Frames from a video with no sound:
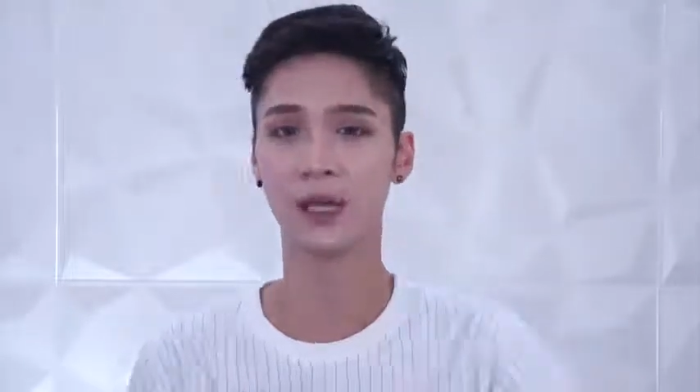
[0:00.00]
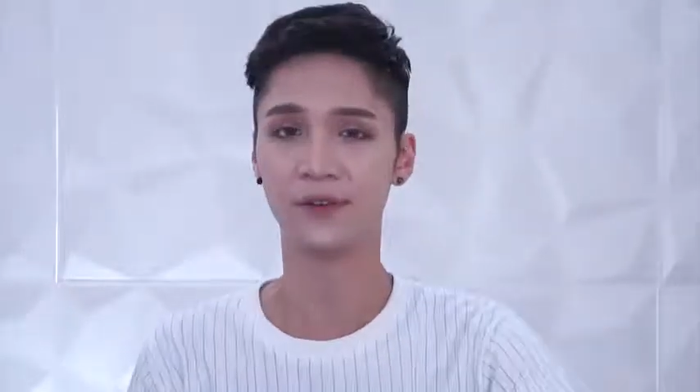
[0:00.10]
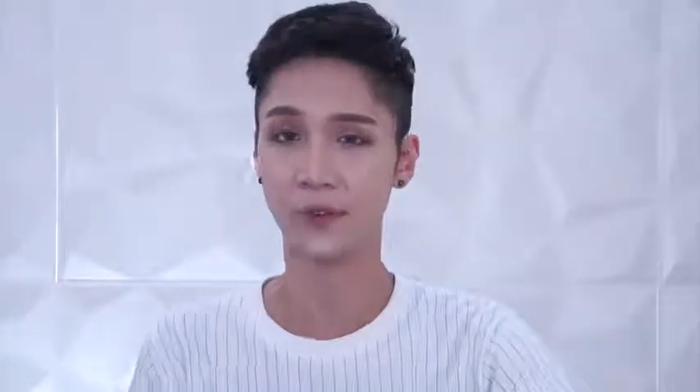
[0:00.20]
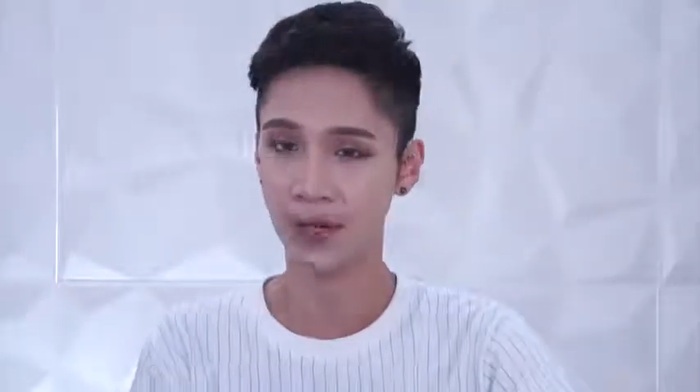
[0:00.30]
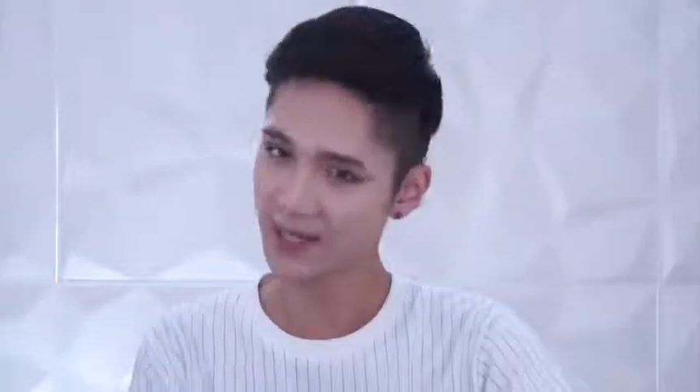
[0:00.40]

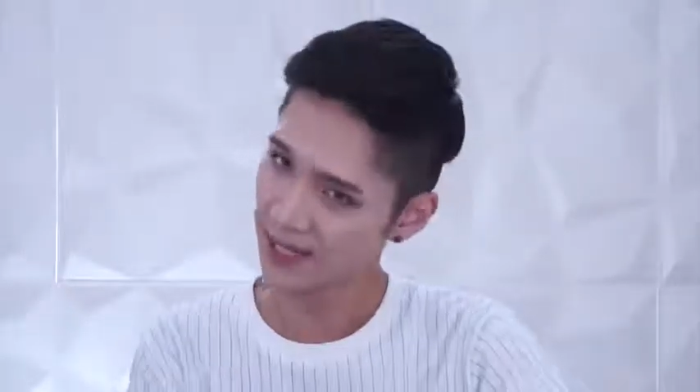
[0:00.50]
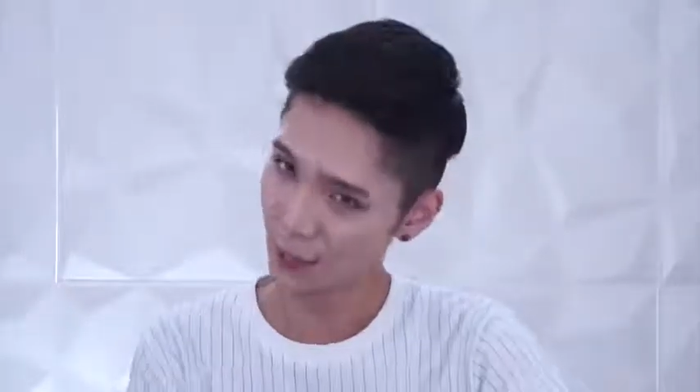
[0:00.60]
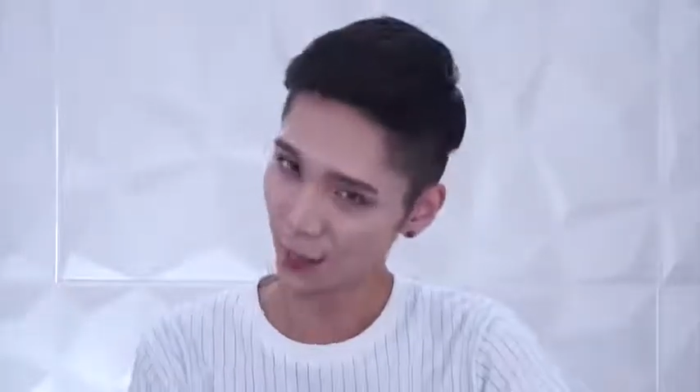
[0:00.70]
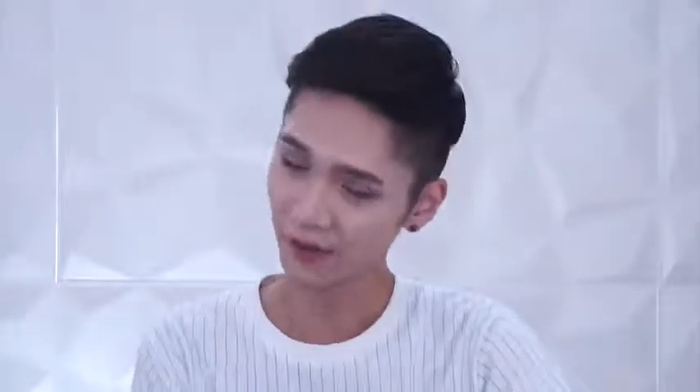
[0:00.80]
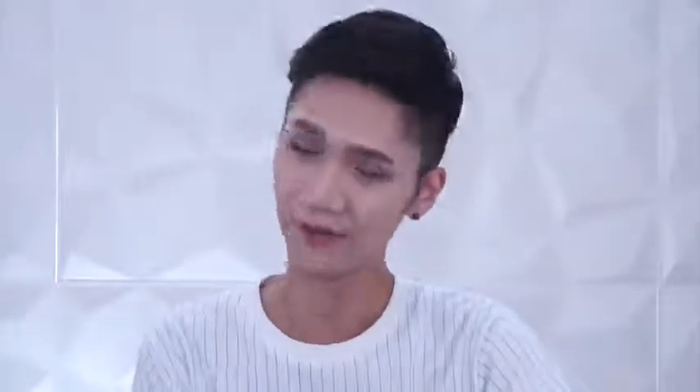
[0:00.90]
If you want to see
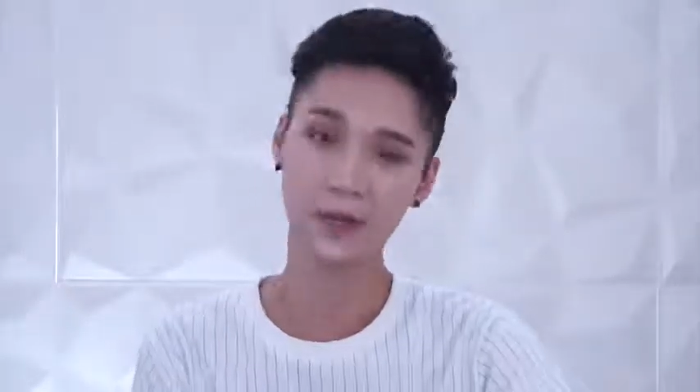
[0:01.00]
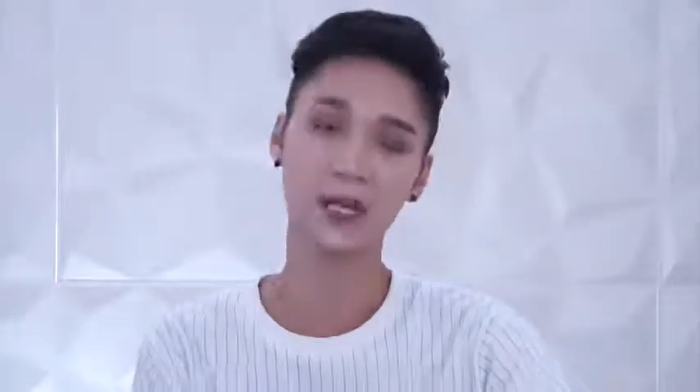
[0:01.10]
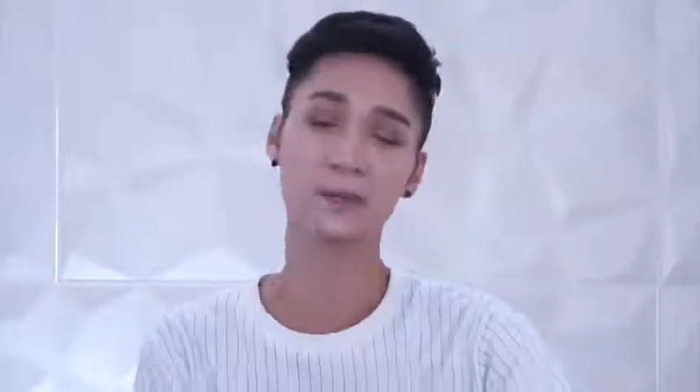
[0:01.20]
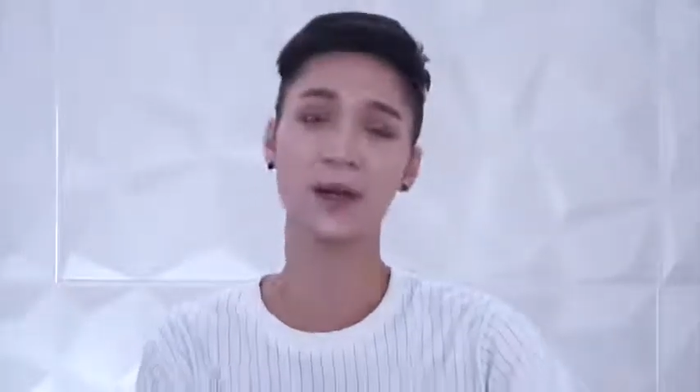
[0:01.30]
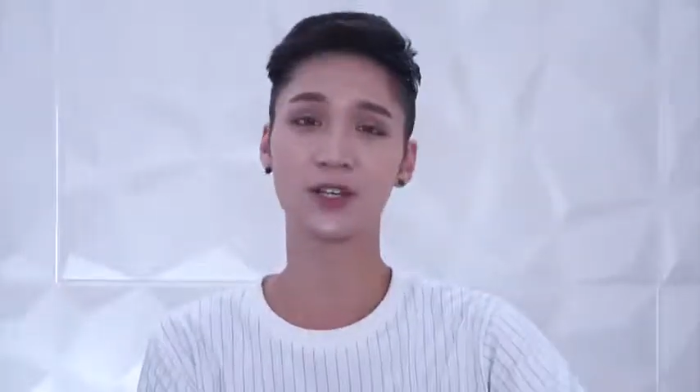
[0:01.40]
more of
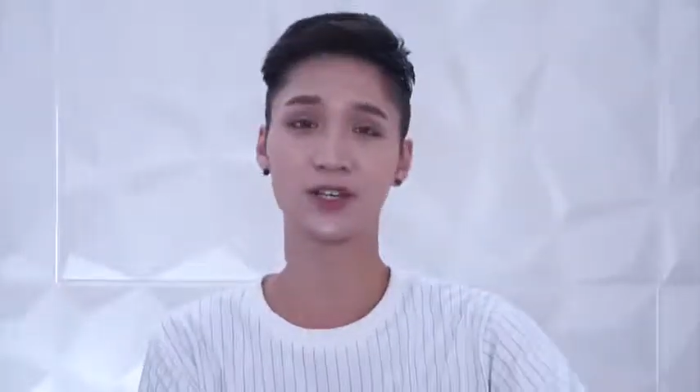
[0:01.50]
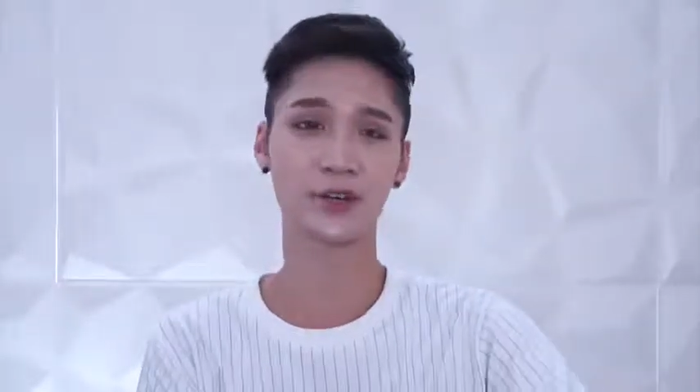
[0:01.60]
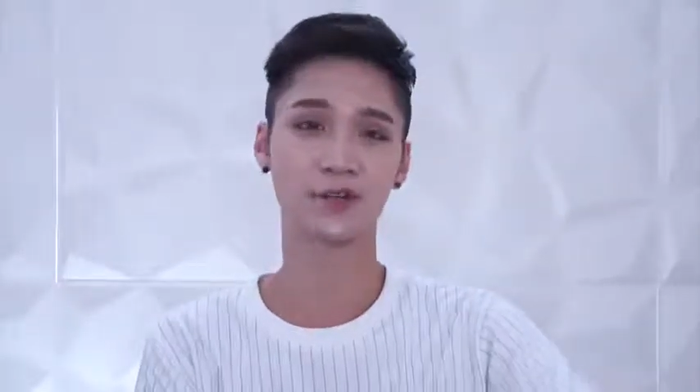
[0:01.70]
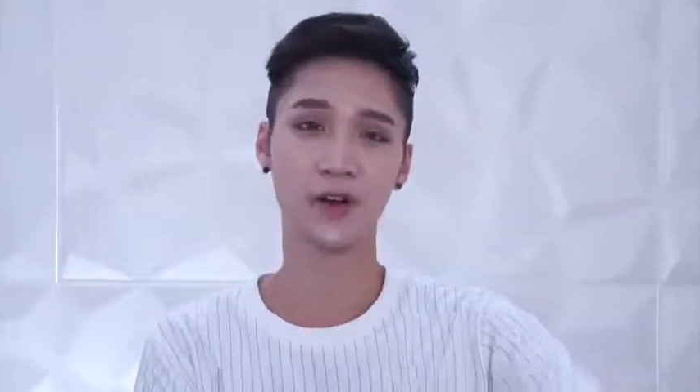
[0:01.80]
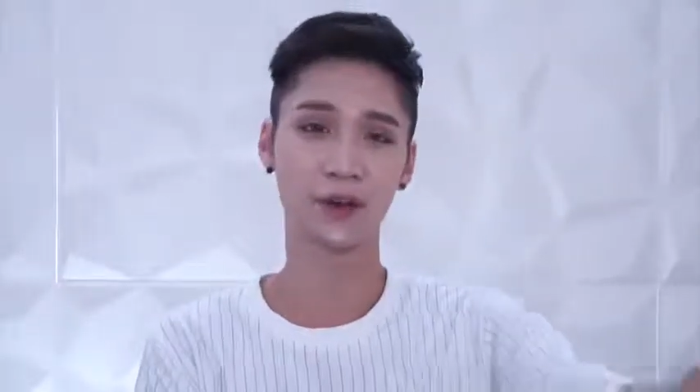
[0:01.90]
me, make
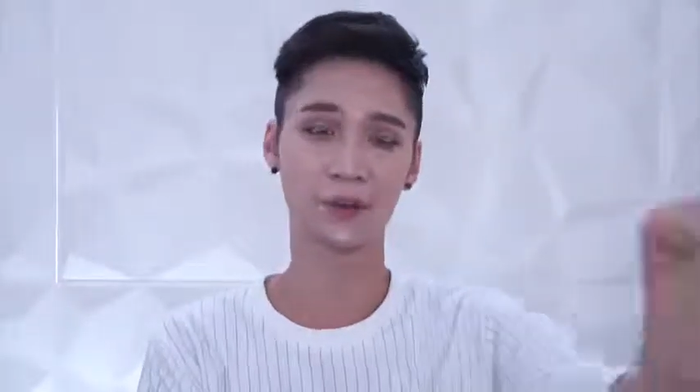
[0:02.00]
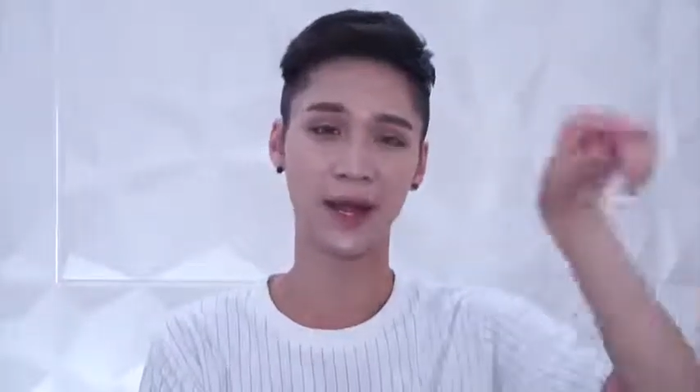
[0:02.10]
sure you follow